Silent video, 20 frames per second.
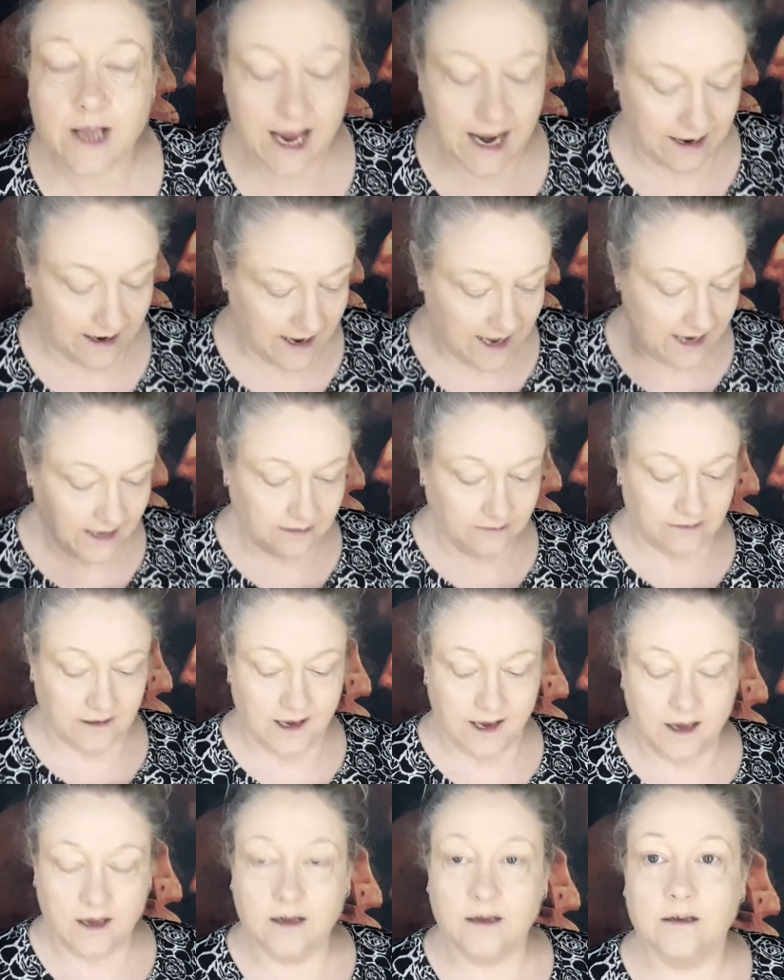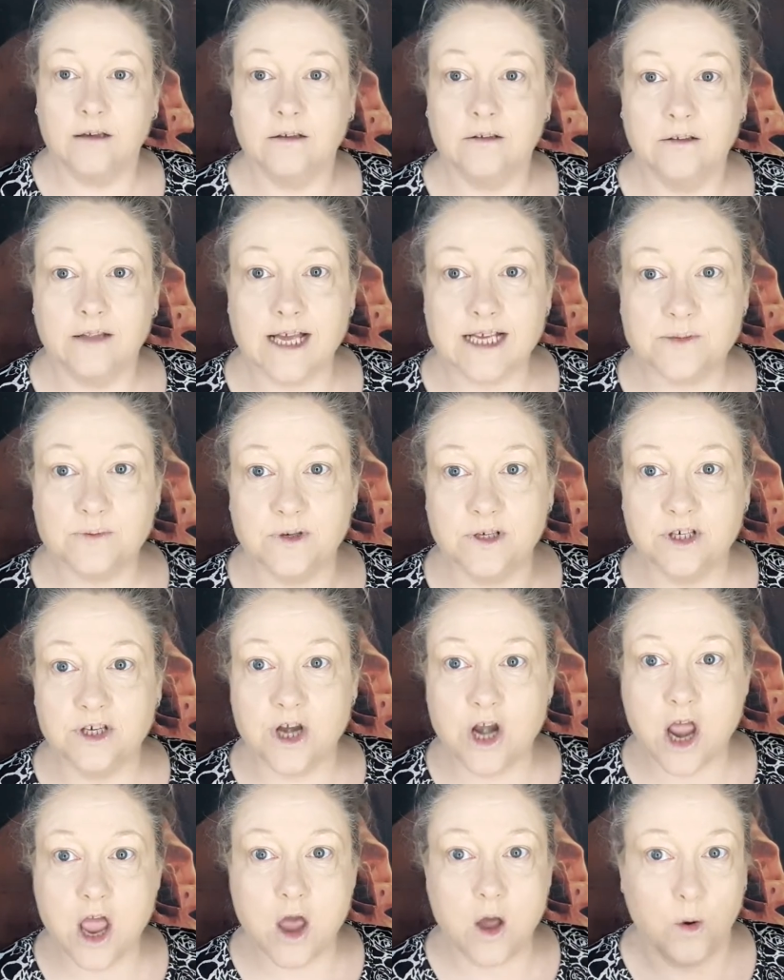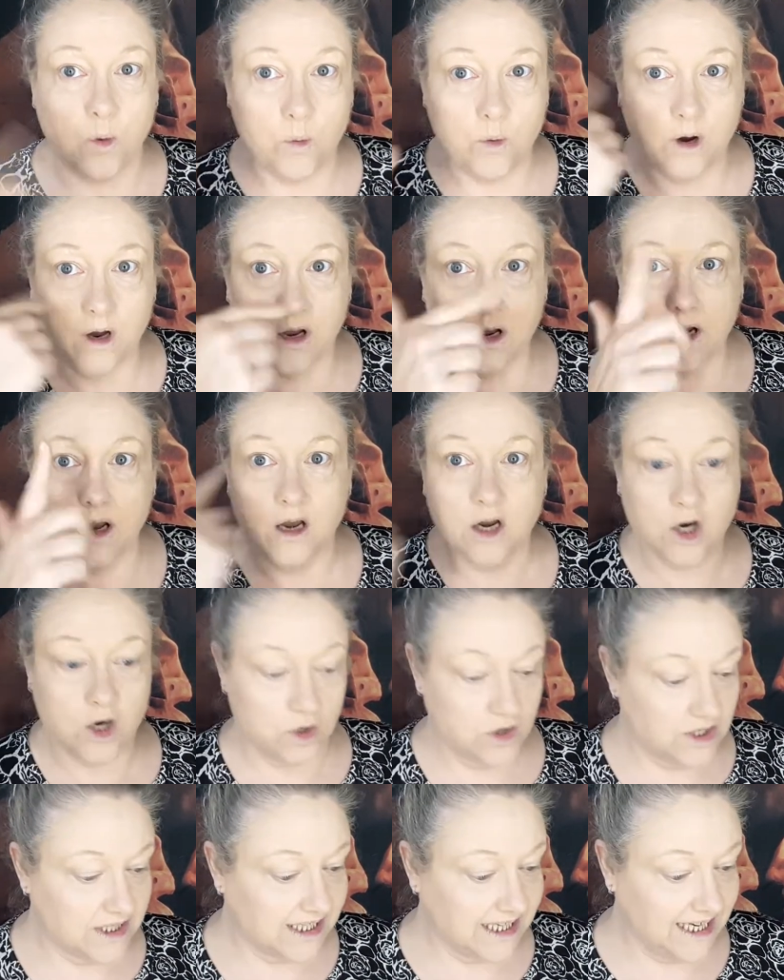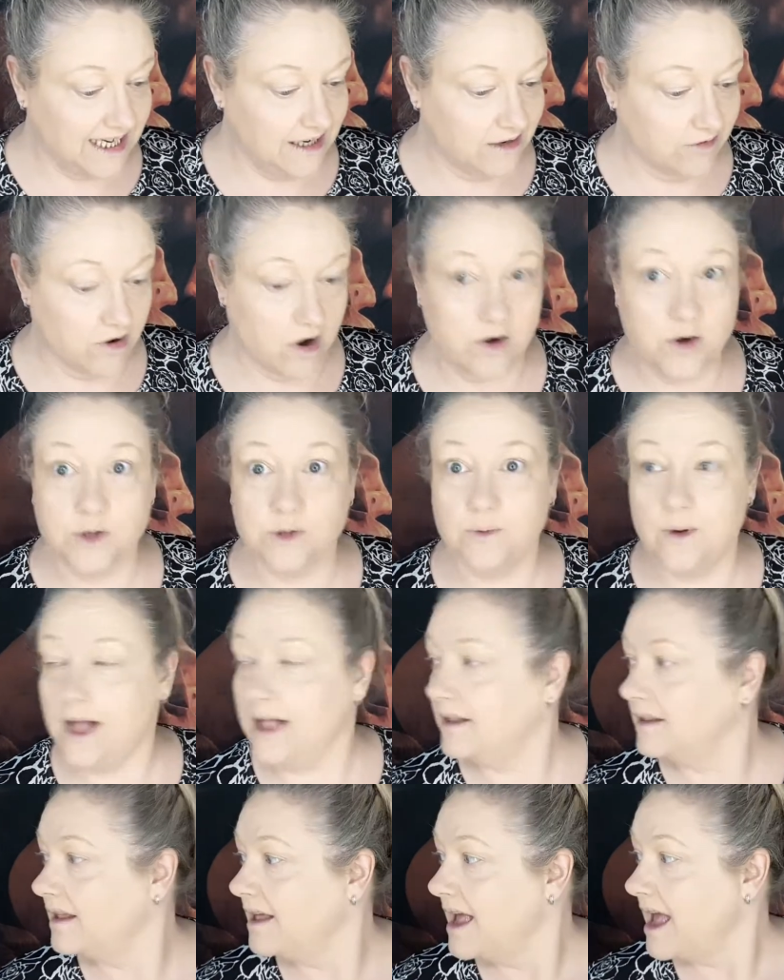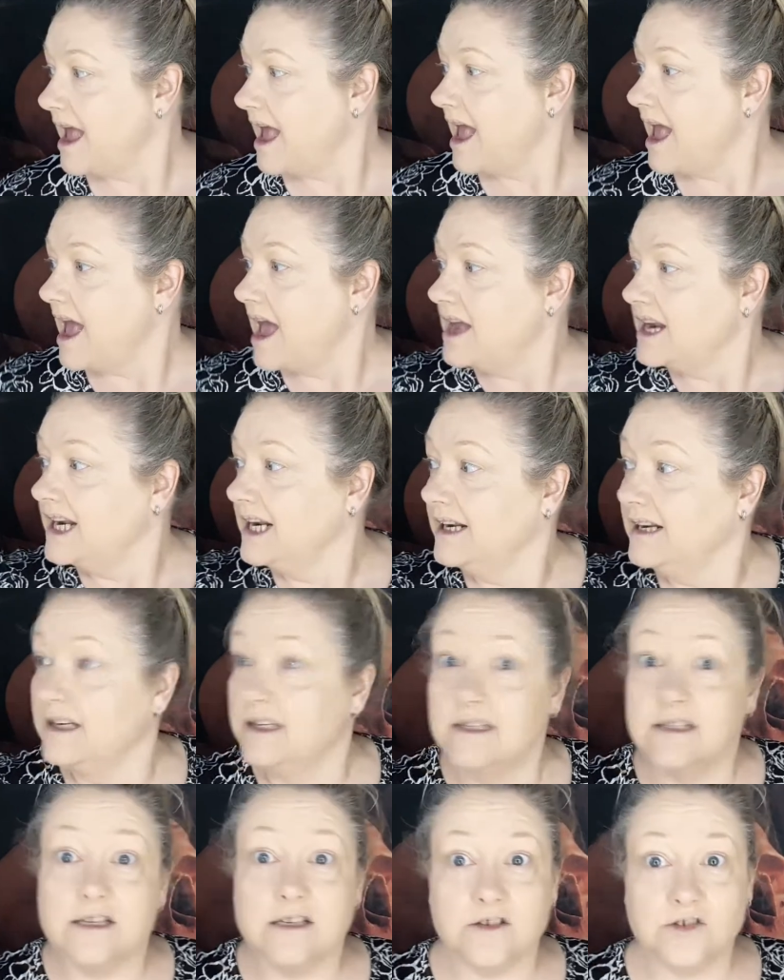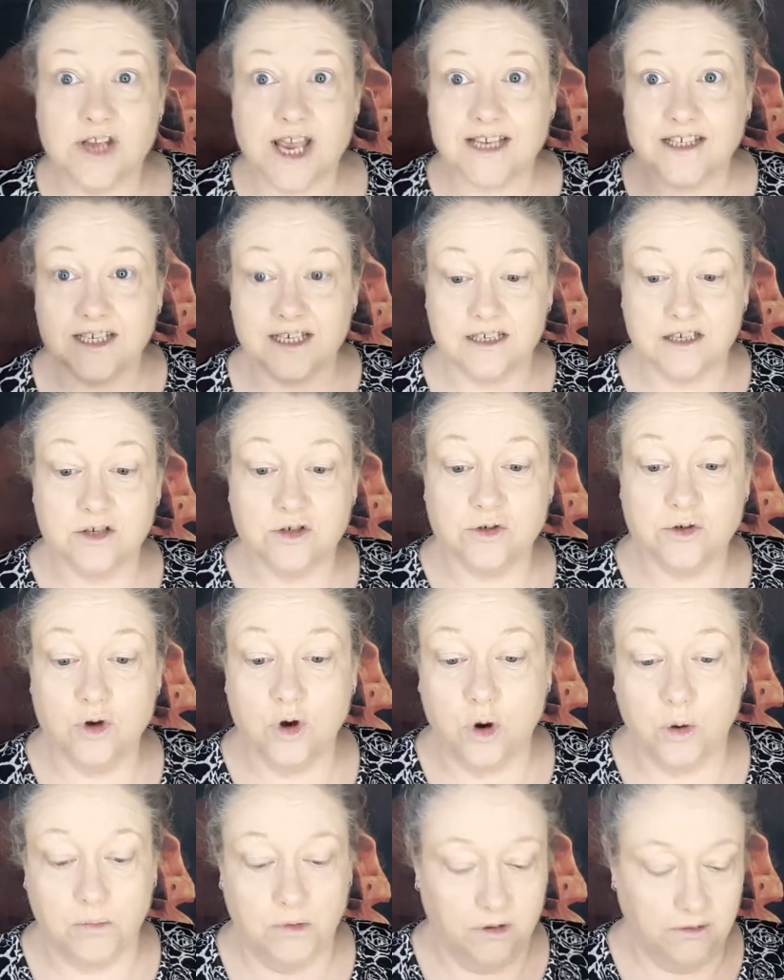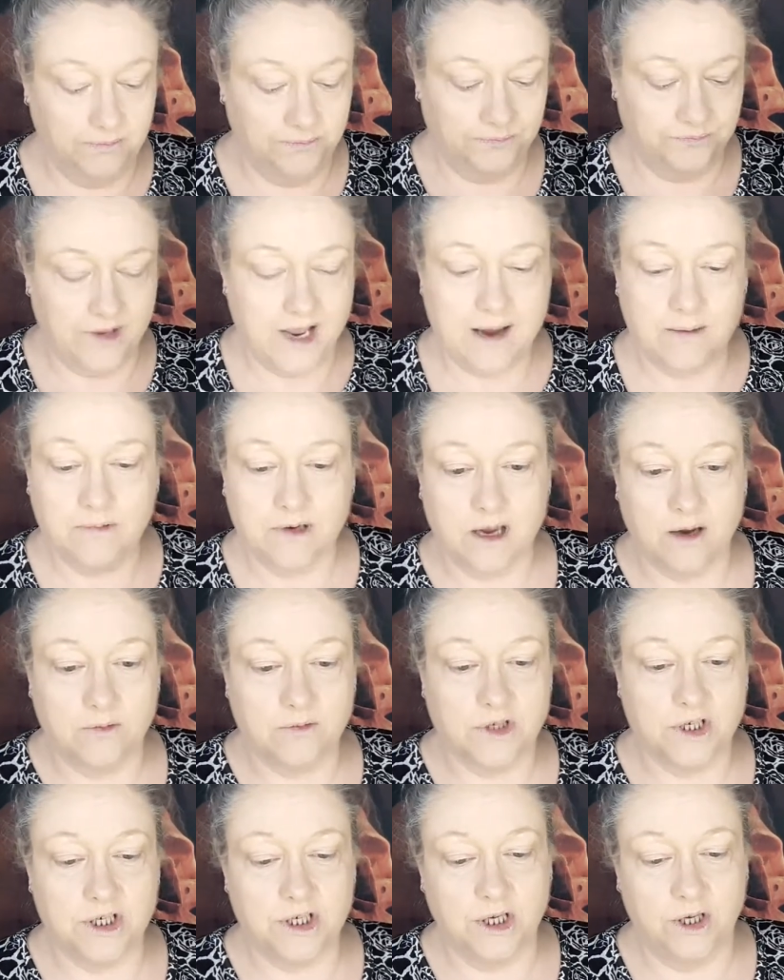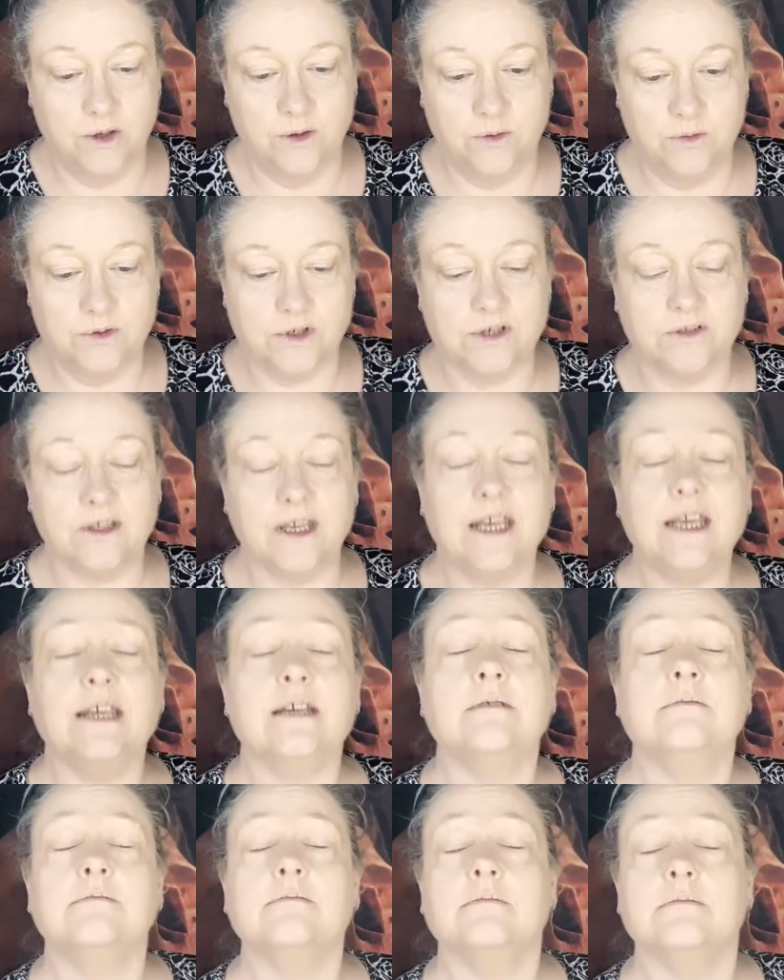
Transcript: I like that. That's with no concealer on as well. To set it as normal, I'm going to use the